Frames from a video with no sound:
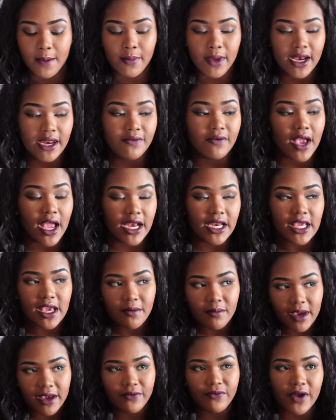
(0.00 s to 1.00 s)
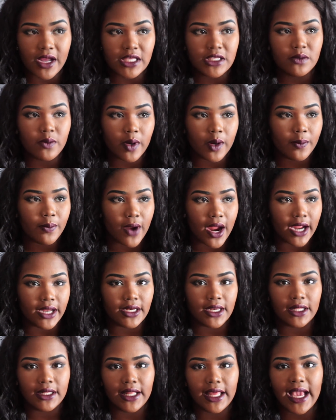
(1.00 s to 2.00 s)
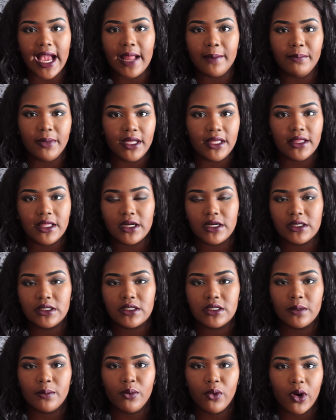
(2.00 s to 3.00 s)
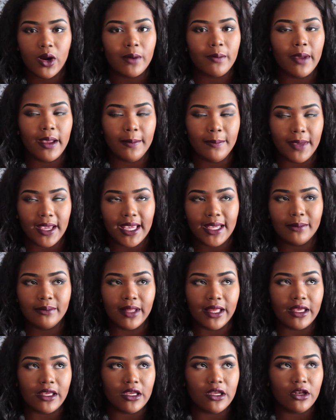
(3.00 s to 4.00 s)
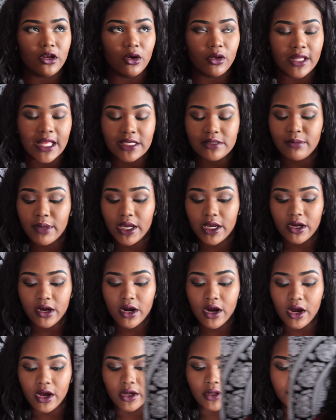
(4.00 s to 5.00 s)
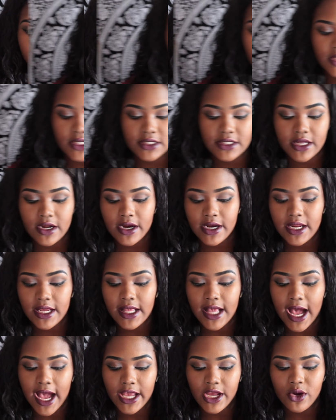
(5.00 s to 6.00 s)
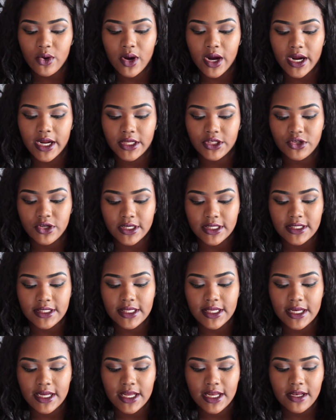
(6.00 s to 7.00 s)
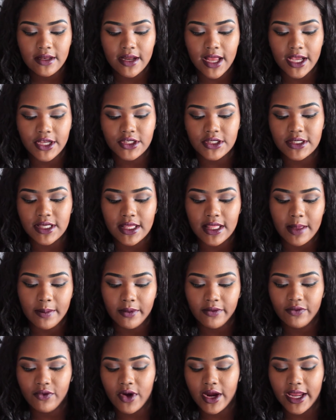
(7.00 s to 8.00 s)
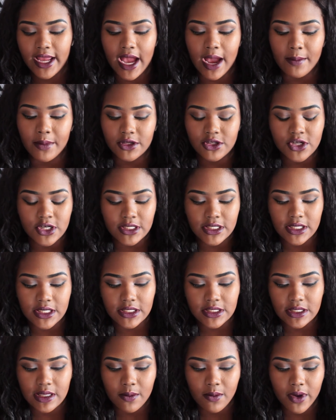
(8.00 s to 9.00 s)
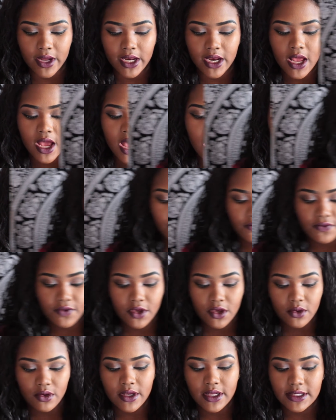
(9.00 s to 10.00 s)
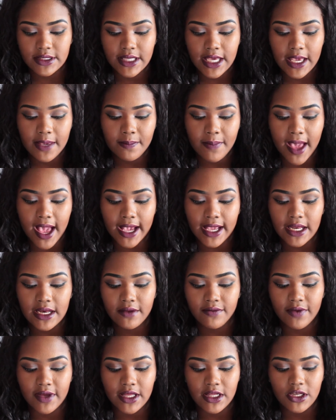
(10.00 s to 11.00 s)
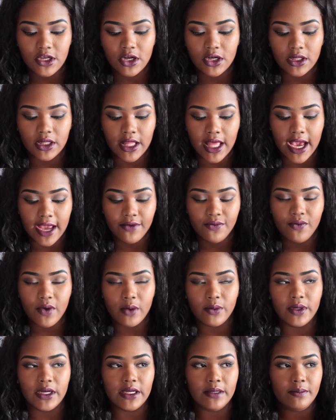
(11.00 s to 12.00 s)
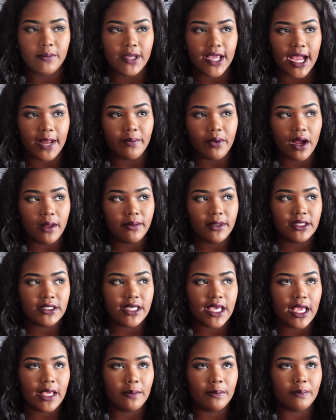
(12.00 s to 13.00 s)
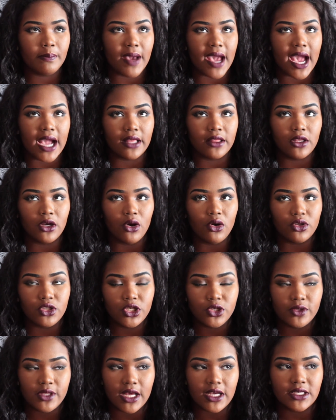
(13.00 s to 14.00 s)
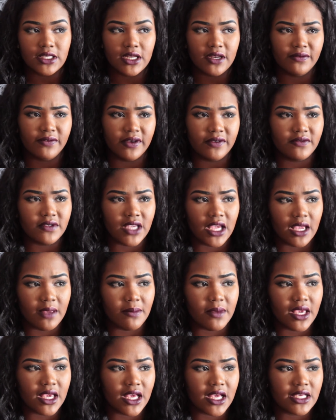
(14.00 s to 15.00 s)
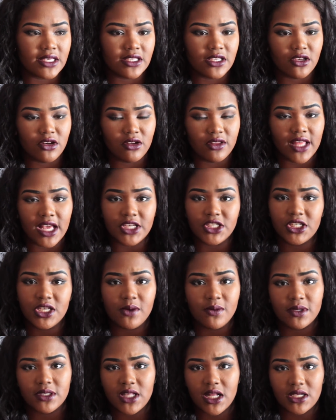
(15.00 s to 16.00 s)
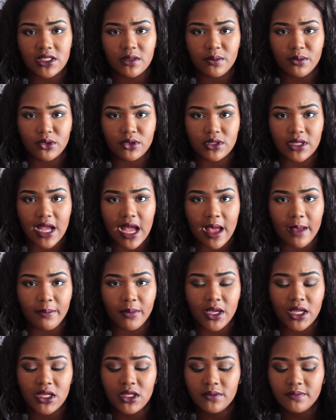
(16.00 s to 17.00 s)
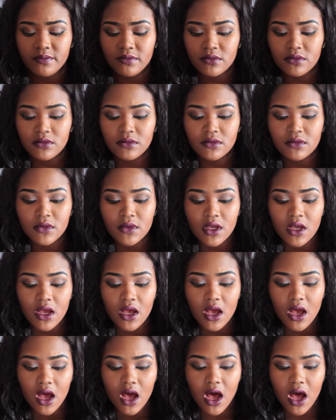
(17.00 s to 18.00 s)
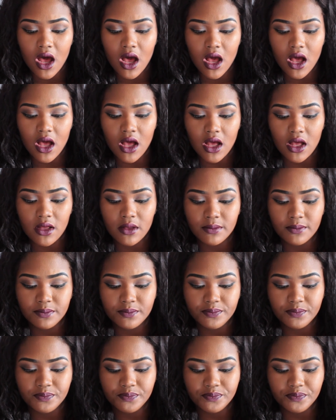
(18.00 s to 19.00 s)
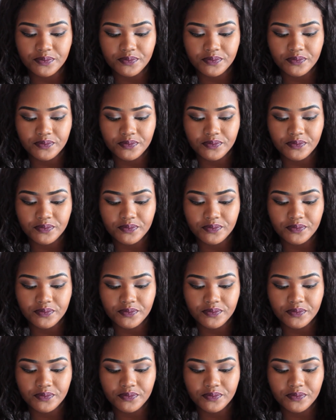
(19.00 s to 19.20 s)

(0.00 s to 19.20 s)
But if any of my friends were pregnant, like, I'd be there to support my babe, like, you know, that's my girl. Is there any guy you are interested in? I just said that before. Yeah, I'm interested in someone. If you could take back an event in your life, what would it be? I'd probably take back the whole two thousand fifteen, because, you know, that shit was not supposed to happen. Um...